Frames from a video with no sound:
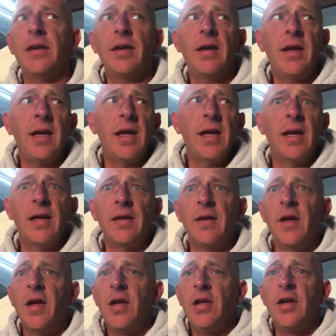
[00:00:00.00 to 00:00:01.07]
and
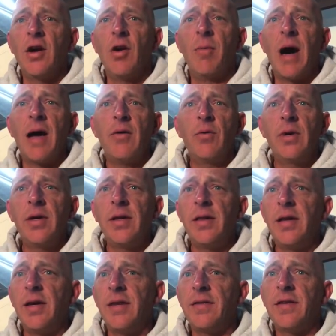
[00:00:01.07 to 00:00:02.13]
you go buy one,
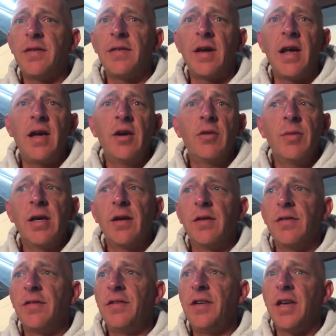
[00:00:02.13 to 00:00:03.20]
and then it sits in a hangar
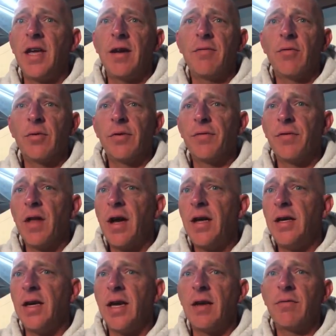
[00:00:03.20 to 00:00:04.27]
because you can't afford to fly
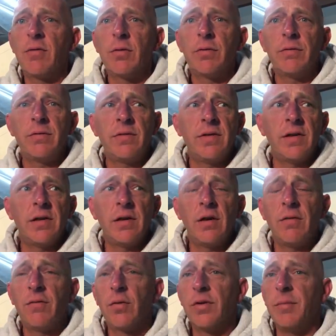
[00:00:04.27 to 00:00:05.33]
it, you can't
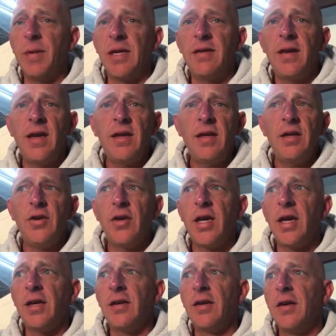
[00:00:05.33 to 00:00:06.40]
afford to maintain it, you
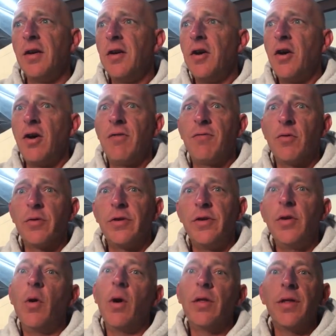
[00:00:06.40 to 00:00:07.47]
can't afford to
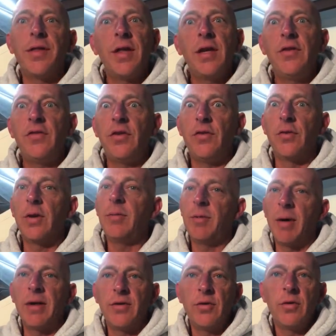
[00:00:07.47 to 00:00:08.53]
do all the things you dreamed
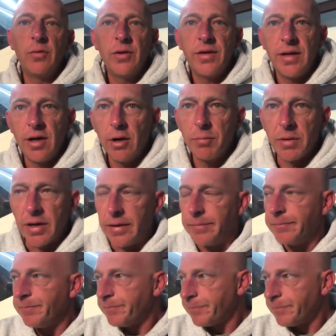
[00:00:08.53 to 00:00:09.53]
about doing with the airplane.